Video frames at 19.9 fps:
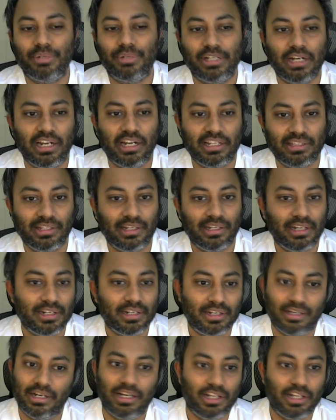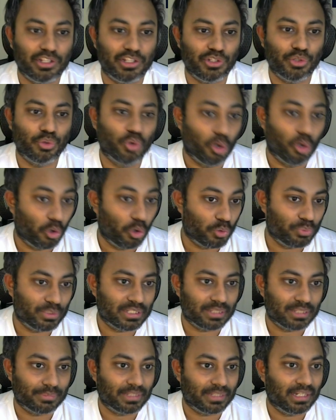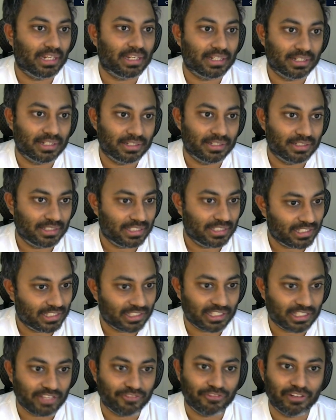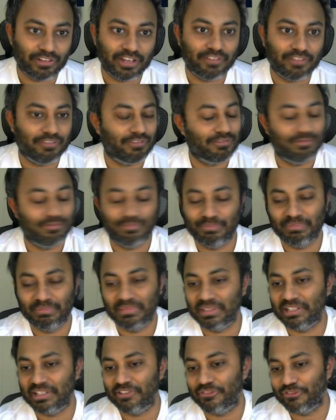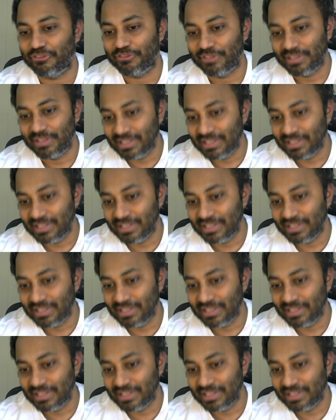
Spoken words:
regarding the London unless you go out with something like c5 stuff.